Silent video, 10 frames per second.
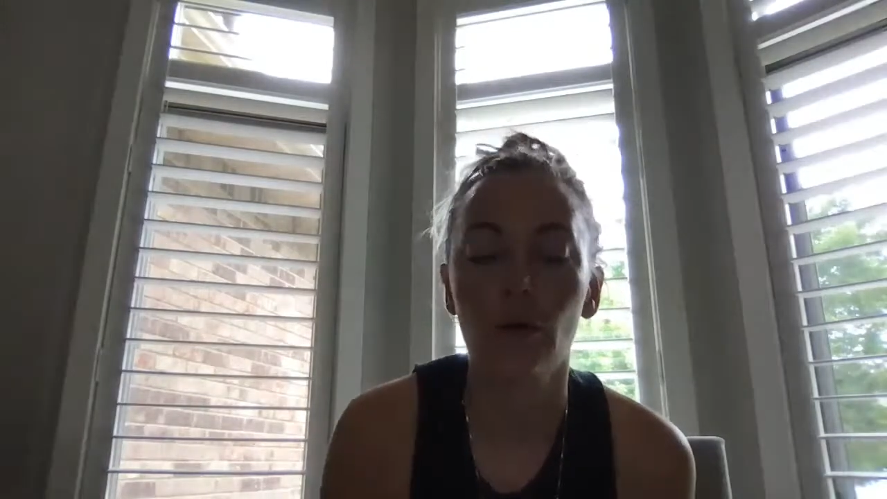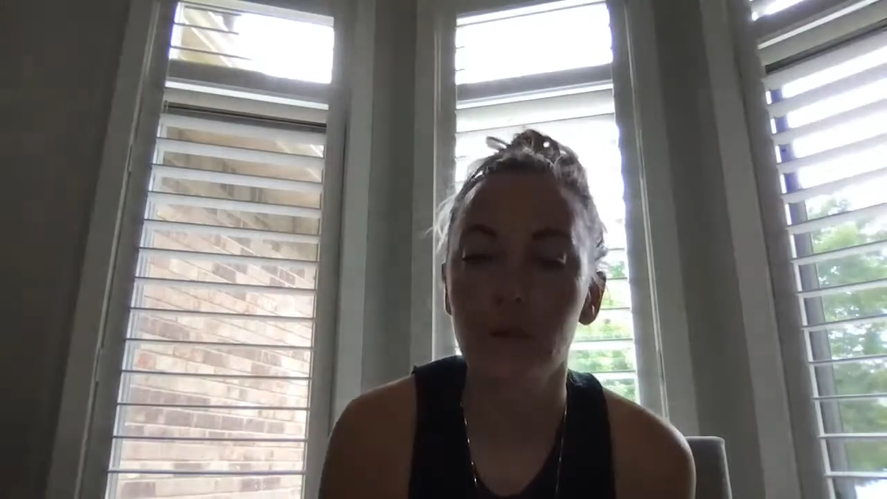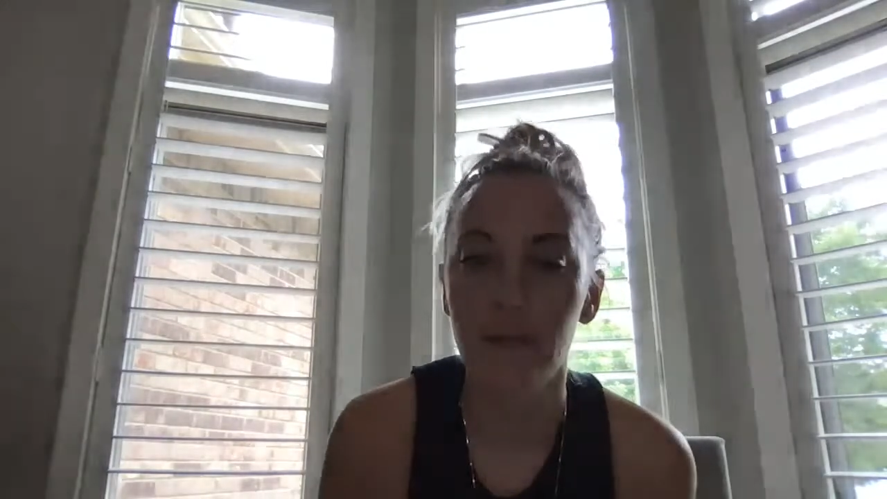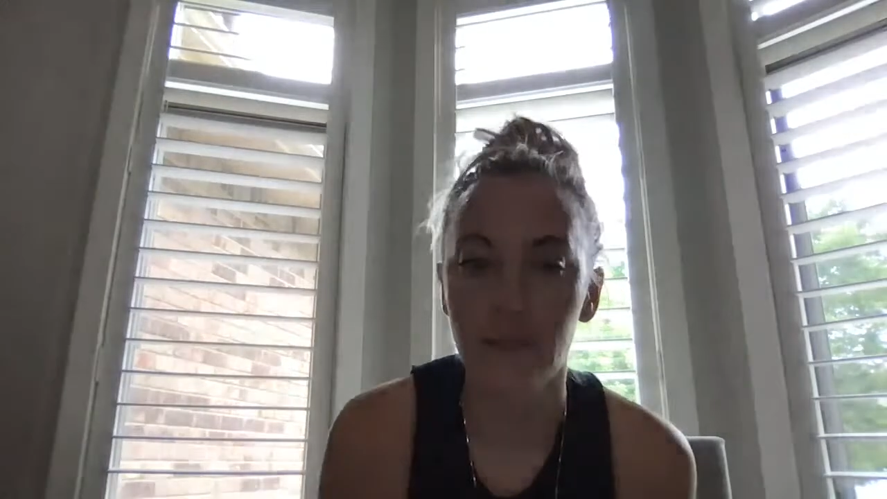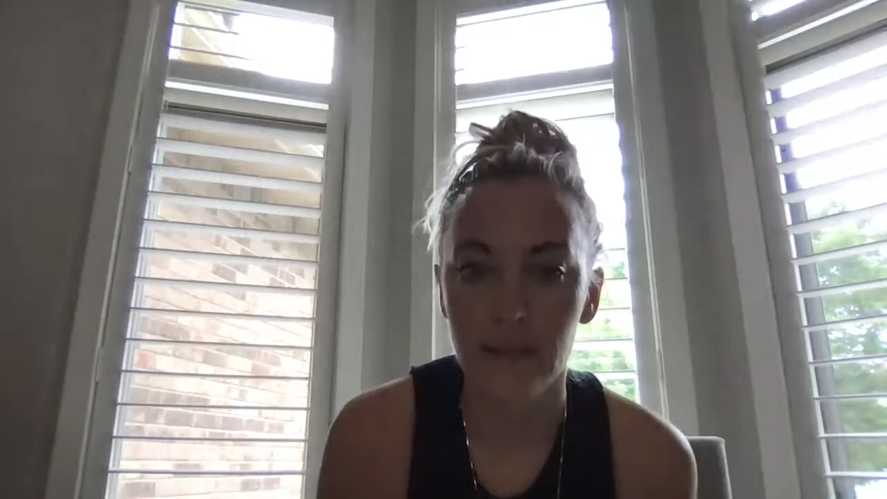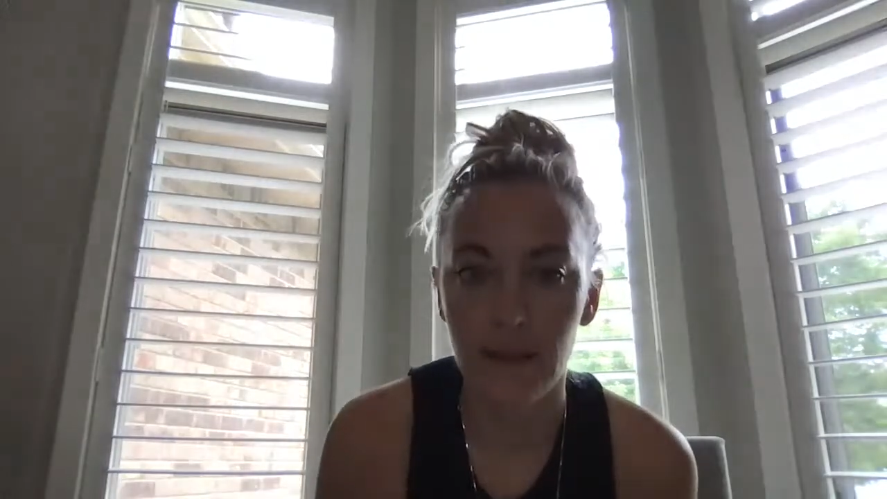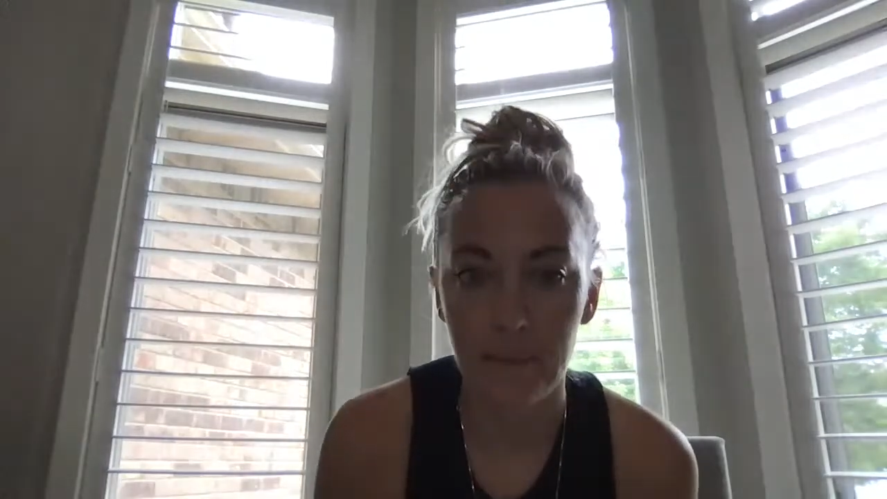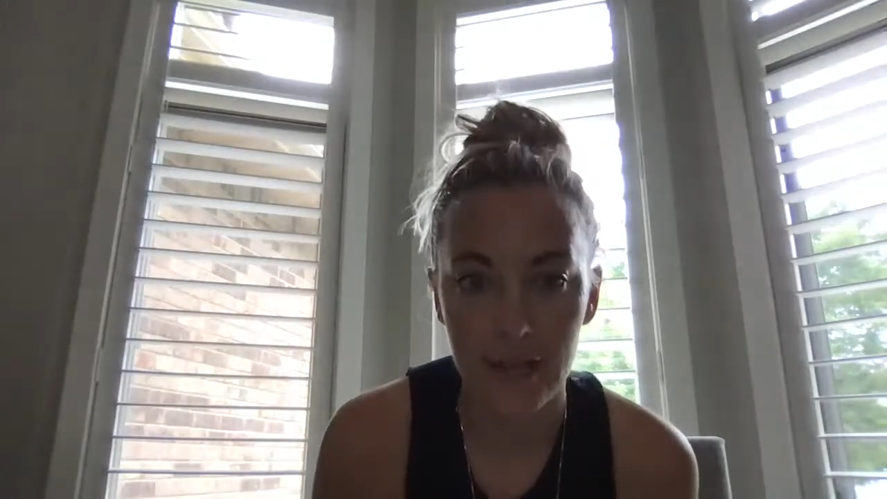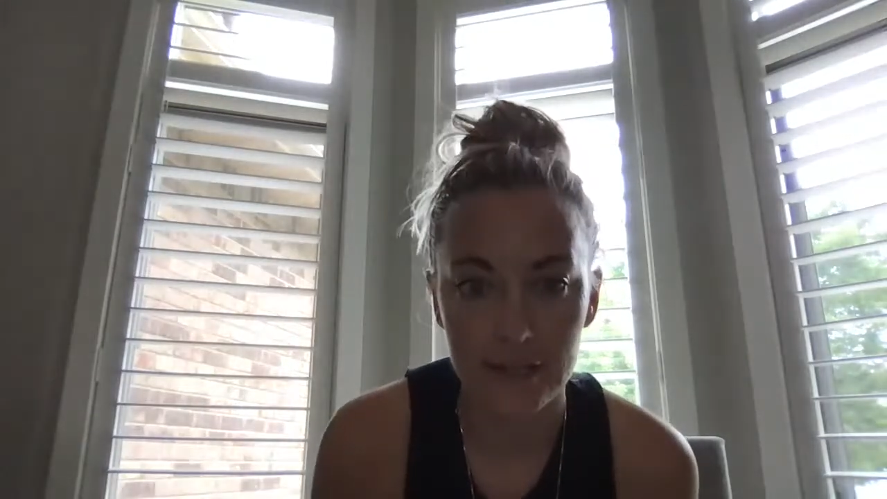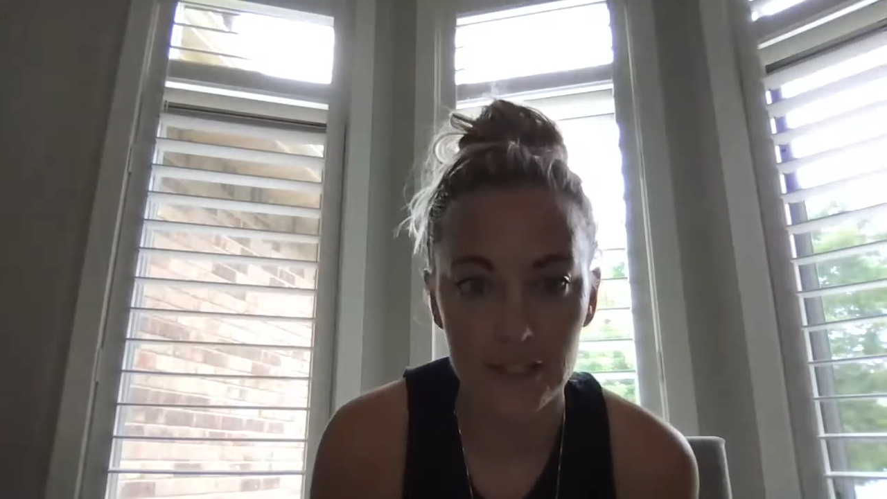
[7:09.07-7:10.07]
only thing that
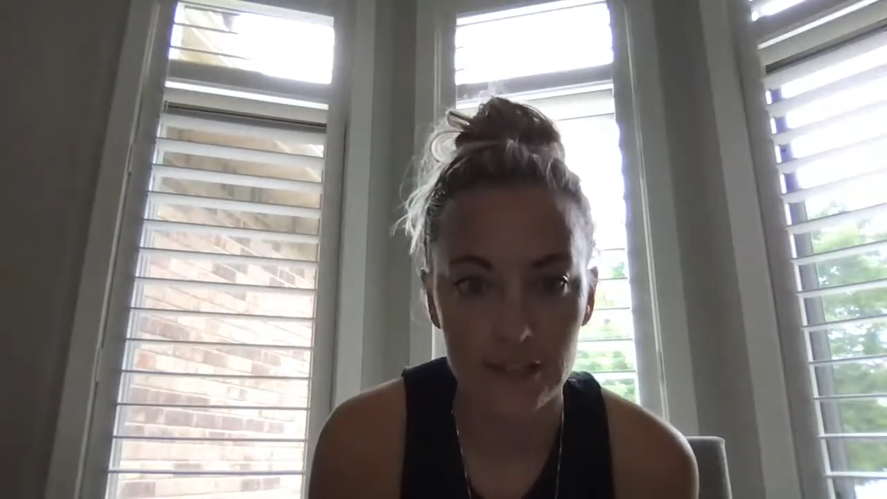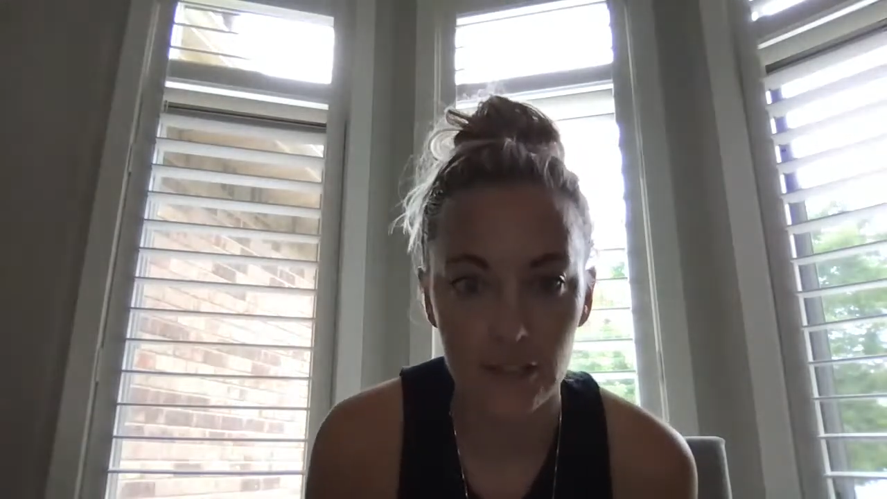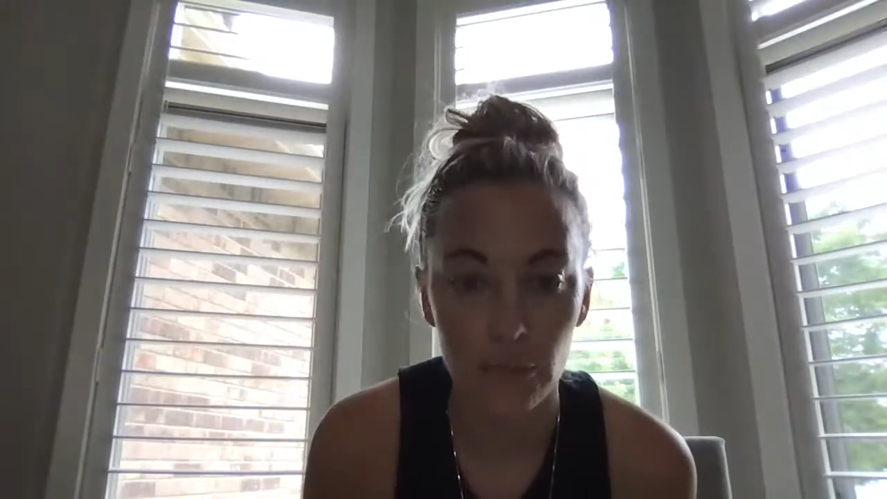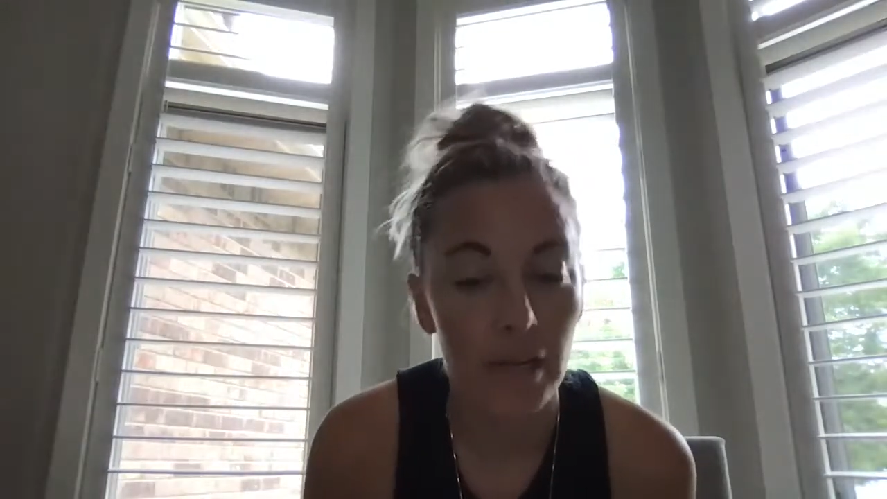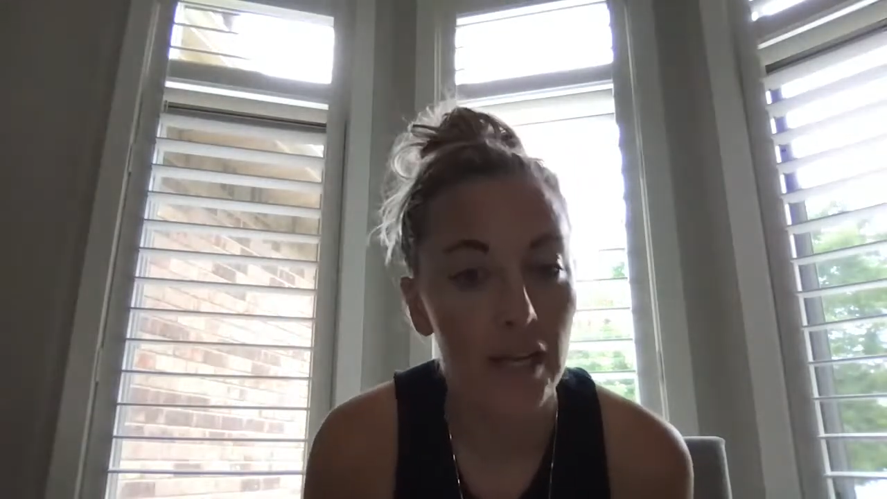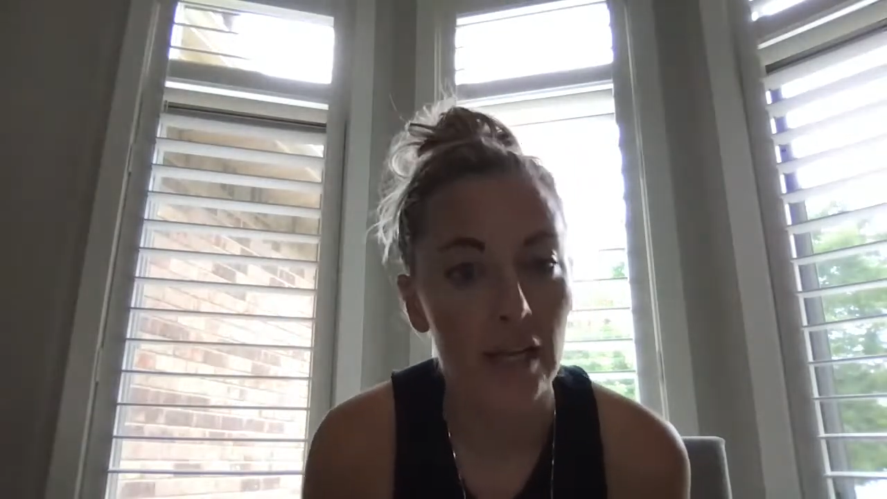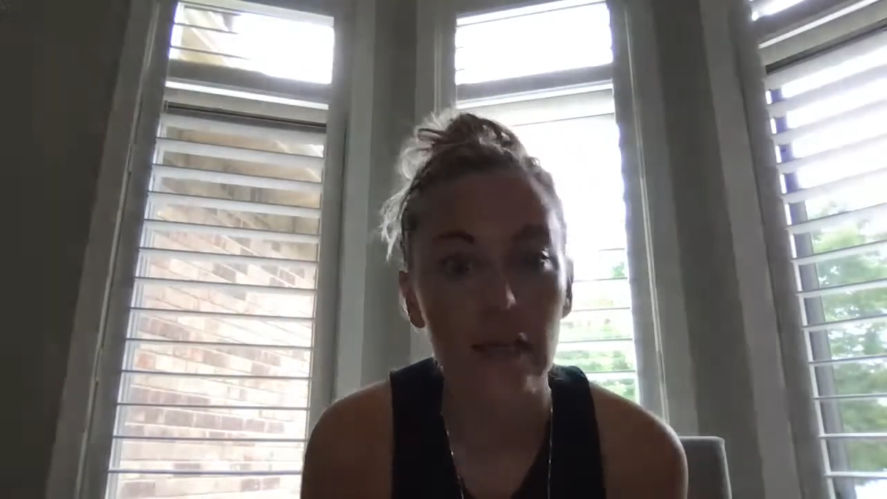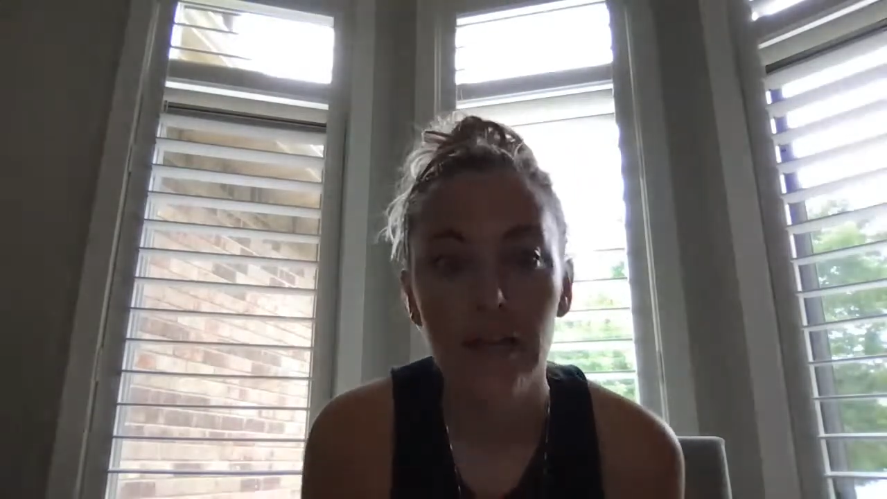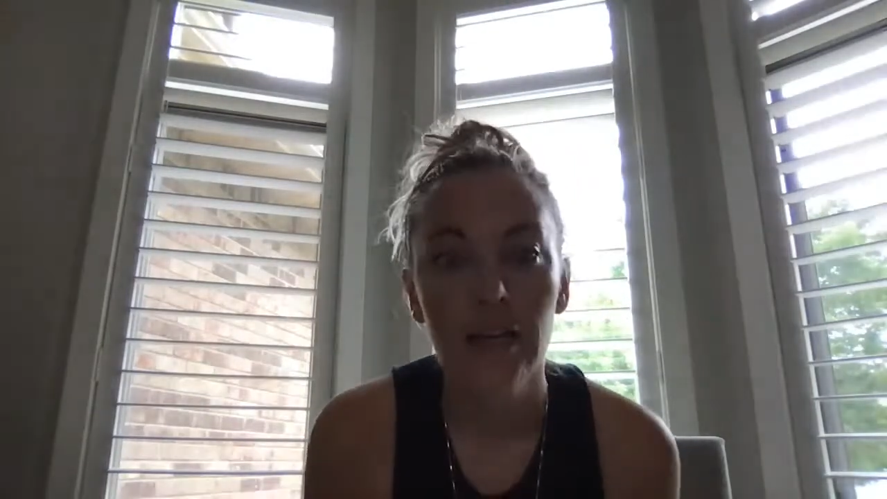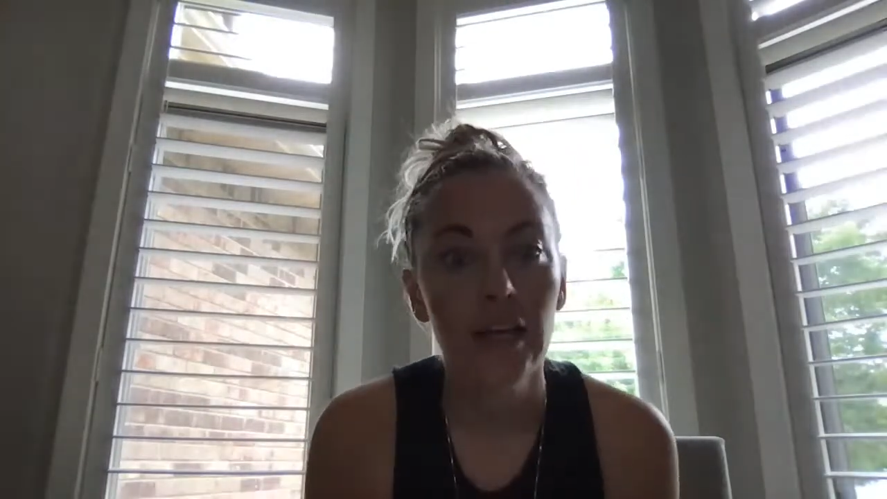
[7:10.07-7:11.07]
manages their pain.